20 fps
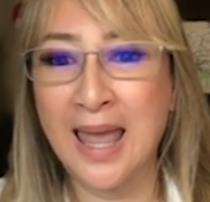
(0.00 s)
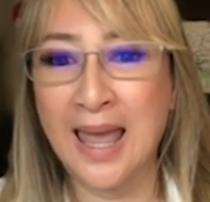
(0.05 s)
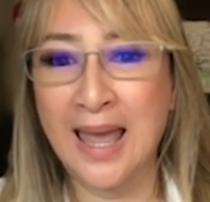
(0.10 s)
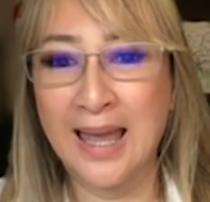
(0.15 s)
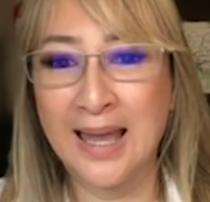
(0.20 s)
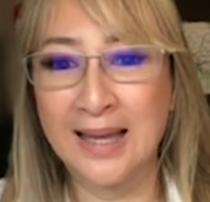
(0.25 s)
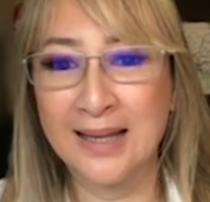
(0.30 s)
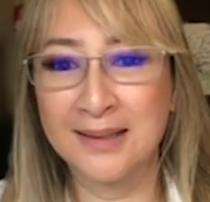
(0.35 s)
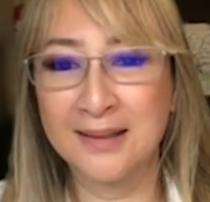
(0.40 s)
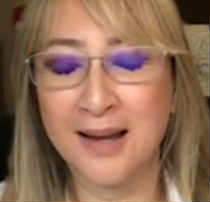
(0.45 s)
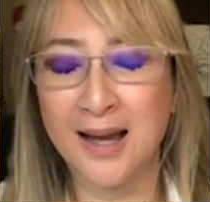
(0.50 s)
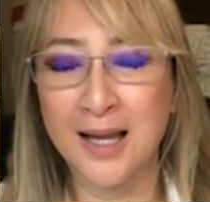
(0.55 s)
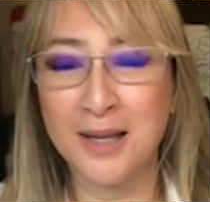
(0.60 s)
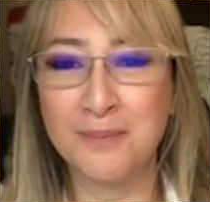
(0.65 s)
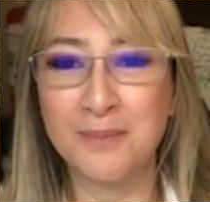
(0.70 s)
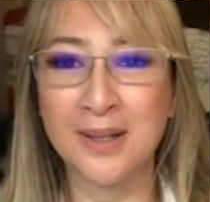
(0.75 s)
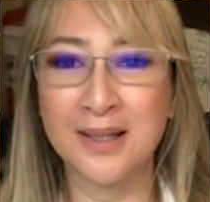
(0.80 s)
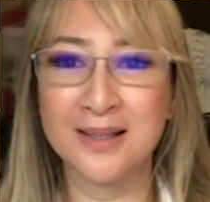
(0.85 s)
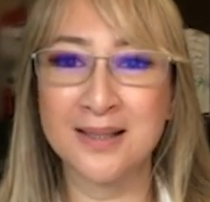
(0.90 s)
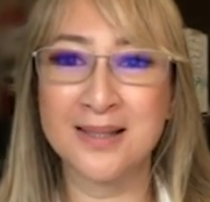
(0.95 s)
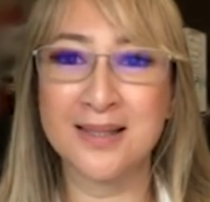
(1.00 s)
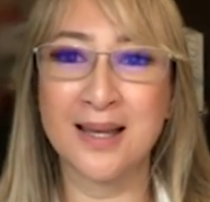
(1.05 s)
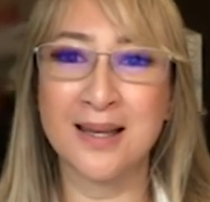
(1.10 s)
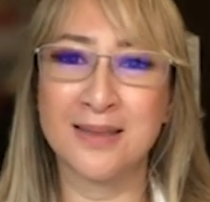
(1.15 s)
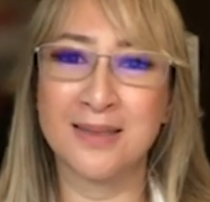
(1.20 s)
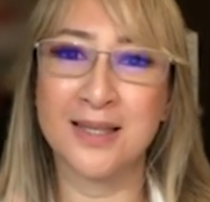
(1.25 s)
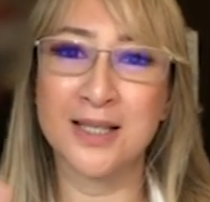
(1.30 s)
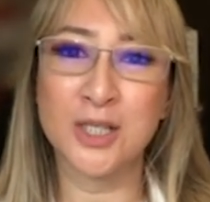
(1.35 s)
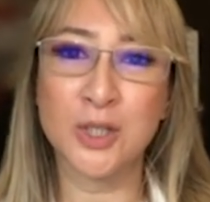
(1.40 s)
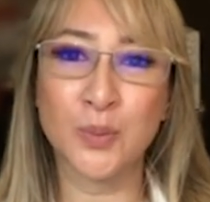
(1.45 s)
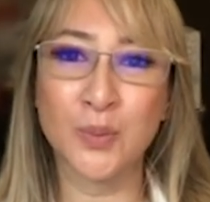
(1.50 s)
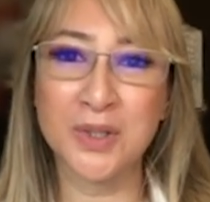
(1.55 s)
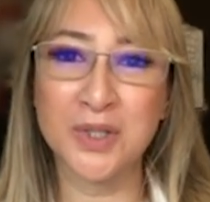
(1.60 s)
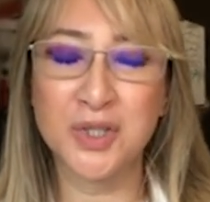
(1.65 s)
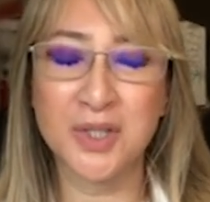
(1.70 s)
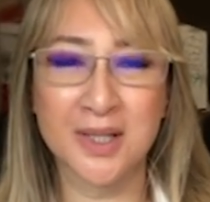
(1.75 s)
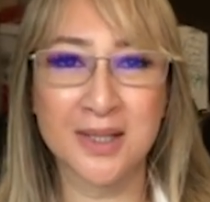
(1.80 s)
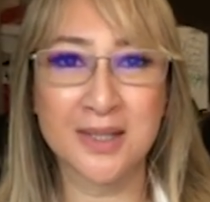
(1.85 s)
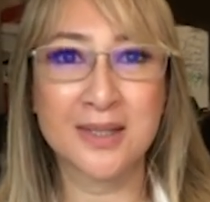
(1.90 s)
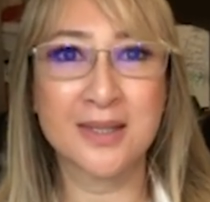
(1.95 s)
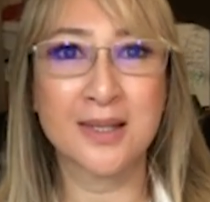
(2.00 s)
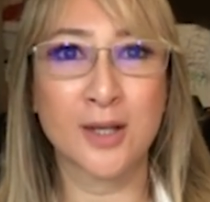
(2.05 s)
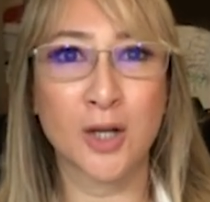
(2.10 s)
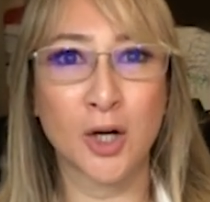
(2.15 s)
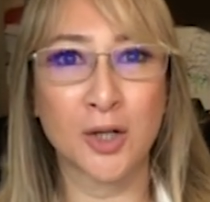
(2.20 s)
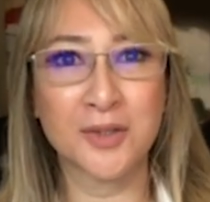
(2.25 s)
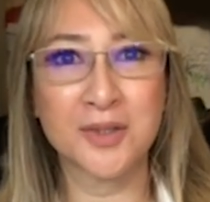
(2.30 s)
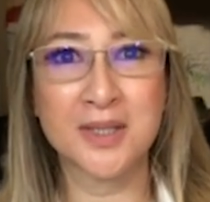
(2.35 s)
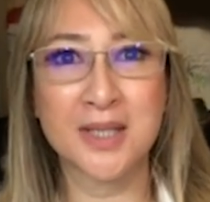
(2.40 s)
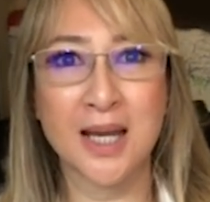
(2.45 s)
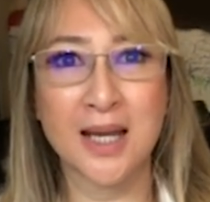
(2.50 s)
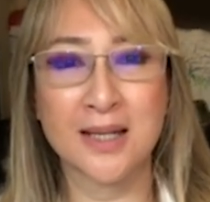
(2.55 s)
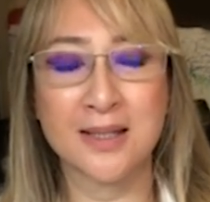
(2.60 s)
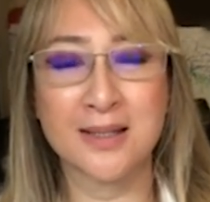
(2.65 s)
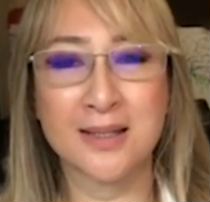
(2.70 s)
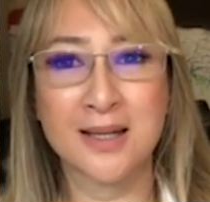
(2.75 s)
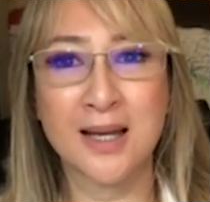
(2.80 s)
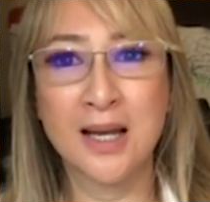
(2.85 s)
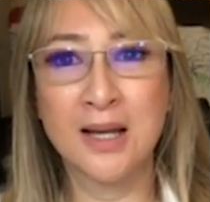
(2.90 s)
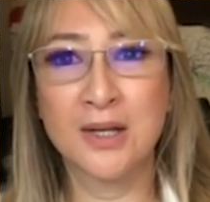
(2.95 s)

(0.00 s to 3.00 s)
And I must say, this was just the content.